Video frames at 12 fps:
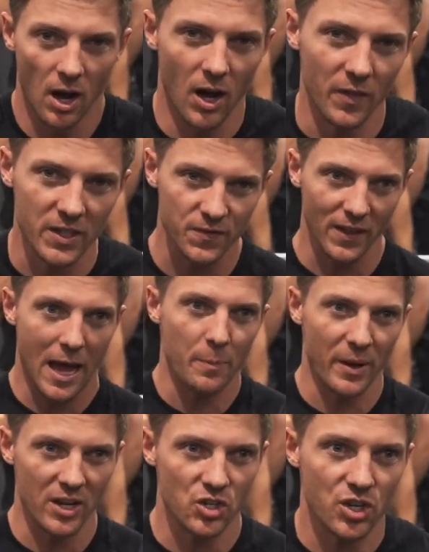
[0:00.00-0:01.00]
On this
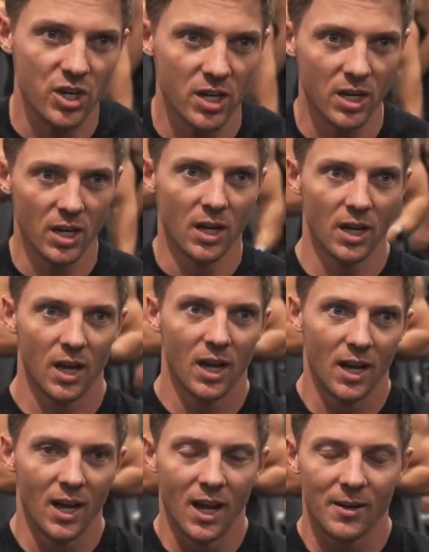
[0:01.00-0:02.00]
flat bench.
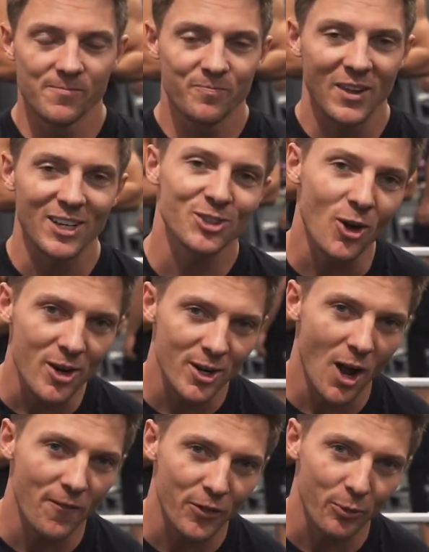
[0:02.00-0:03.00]
I
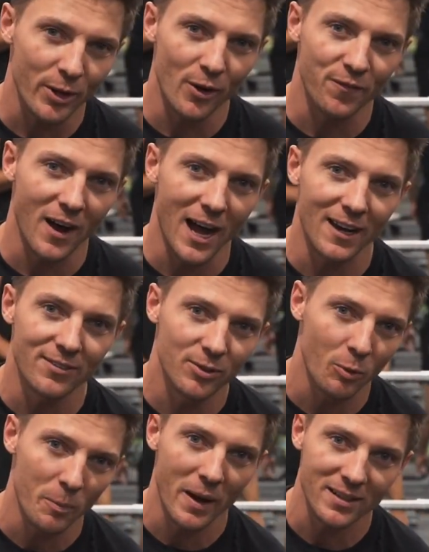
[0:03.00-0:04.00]
started off at 305,
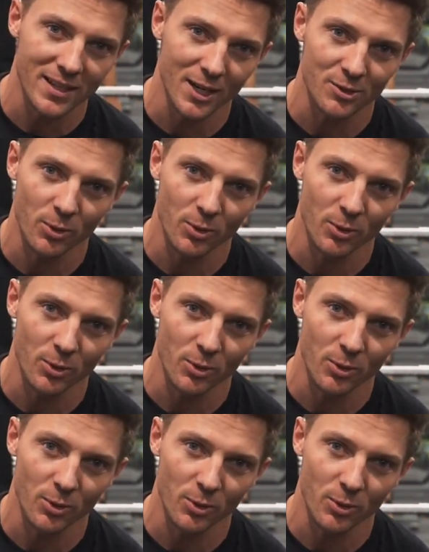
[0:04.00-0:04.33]
went back down to